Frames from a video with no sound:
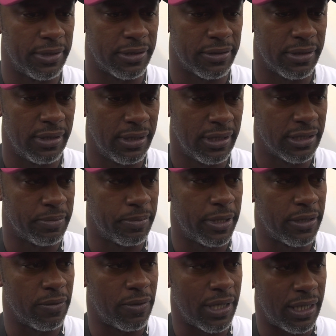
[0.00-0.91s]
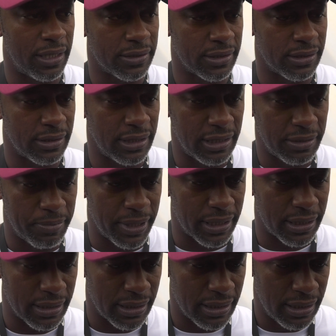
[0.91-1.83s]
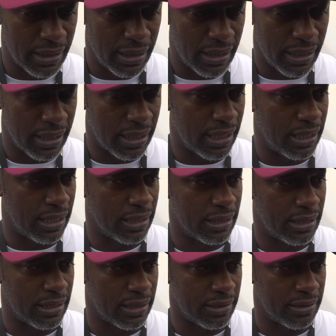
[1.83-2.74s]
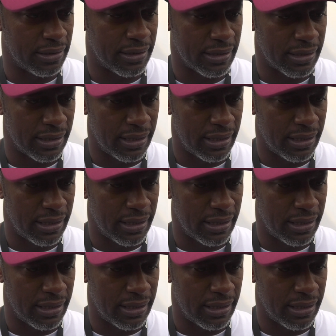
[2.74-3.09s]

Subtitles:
It's been a while since he's been hit and